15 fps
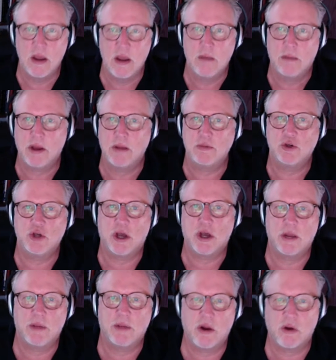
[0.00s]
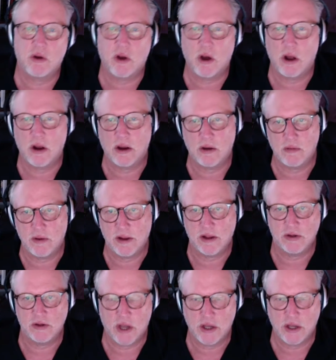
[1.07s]
my name is John, I'm an alcoholic. Your
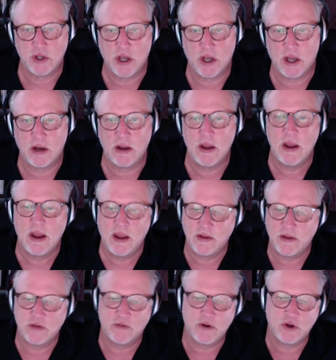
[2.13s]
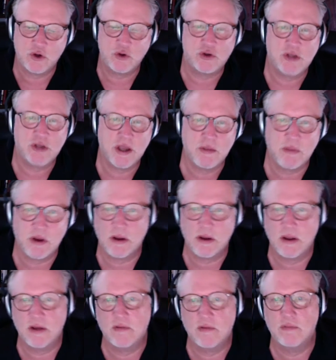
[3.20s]
regular, hi, John. And that's a very true statement.
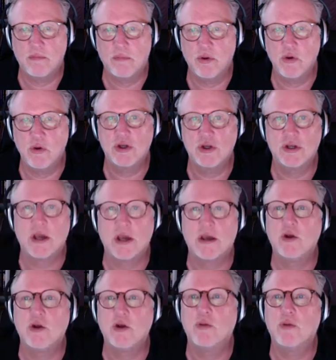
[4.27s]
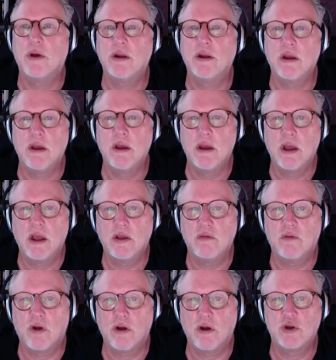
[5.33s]
If booze is kicking your butt and you've
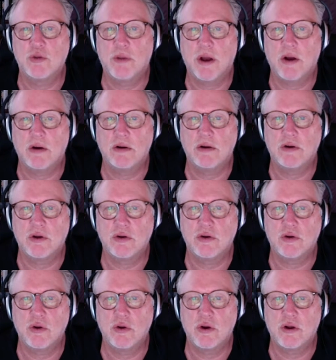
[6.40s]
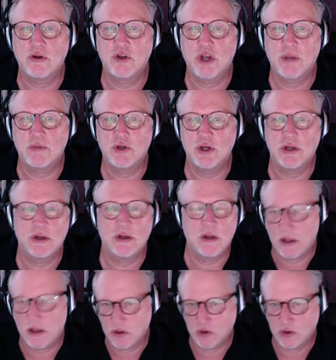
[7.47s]
lost your power to control your consumption
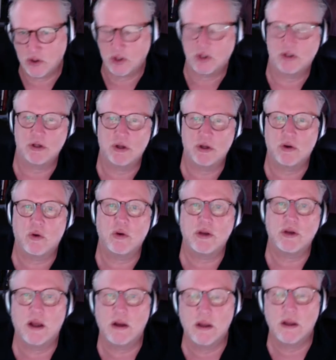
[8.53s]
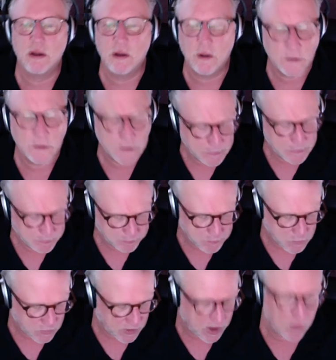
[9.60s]
and you're just, going downhill.
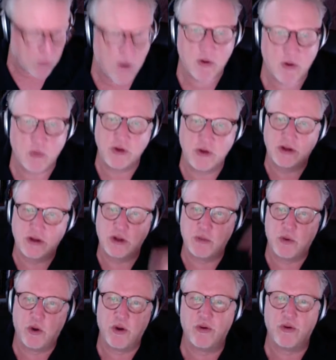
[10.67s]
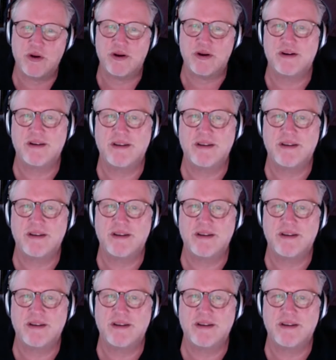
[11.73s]
However, when you get to the point where,